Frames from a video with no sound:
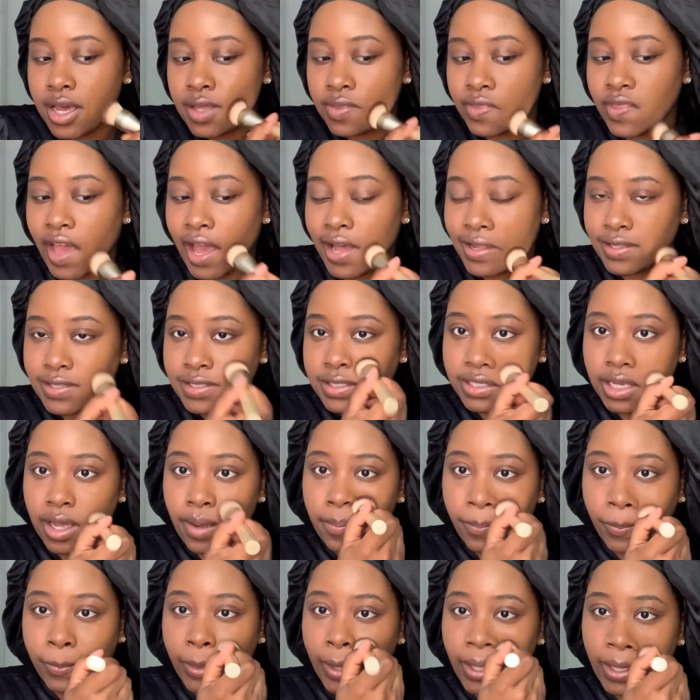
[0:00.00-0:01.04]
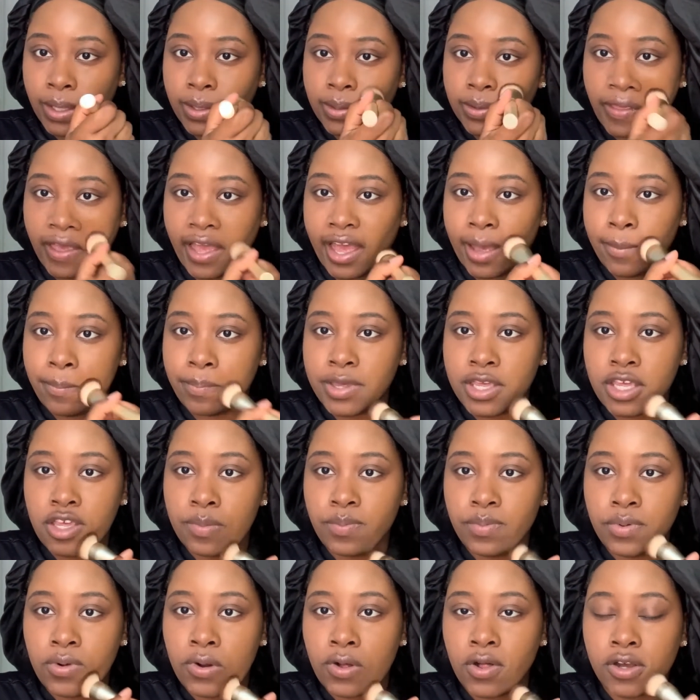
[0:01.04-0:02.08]
that's something that
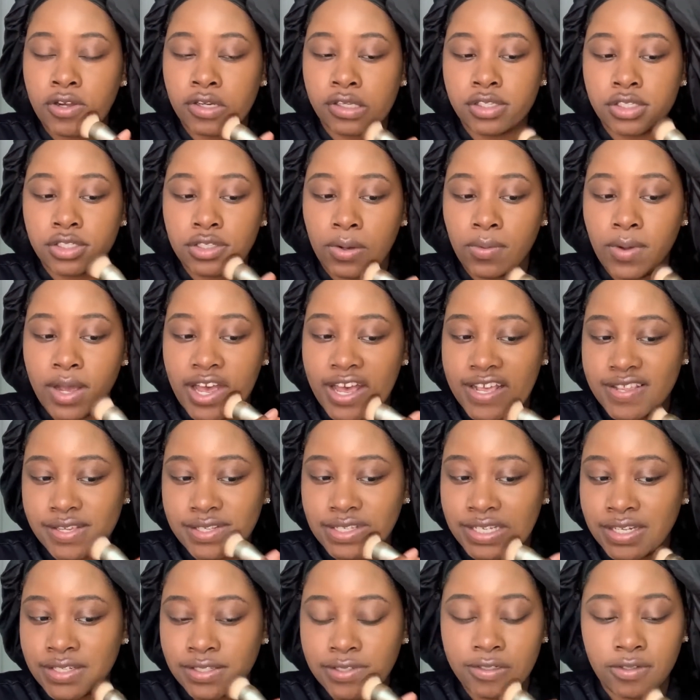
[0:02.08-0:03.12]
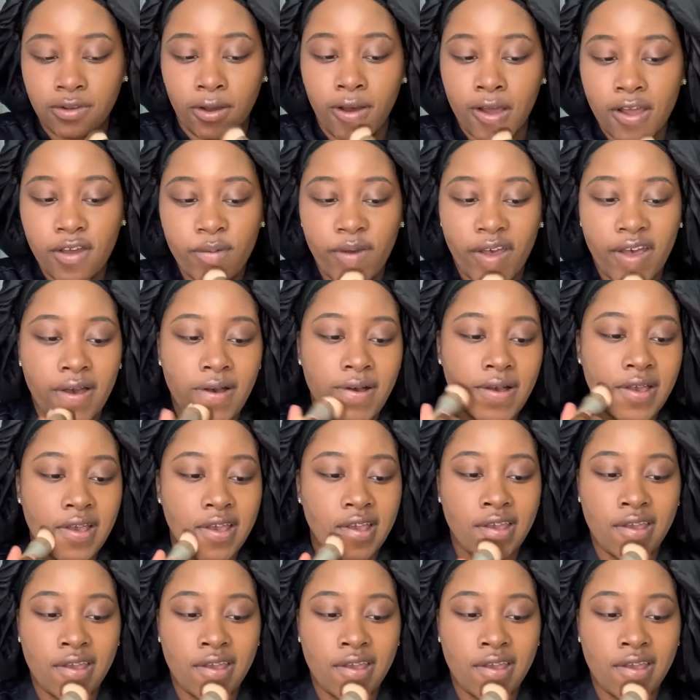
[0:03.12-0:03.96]
people are so hesitant to talk about.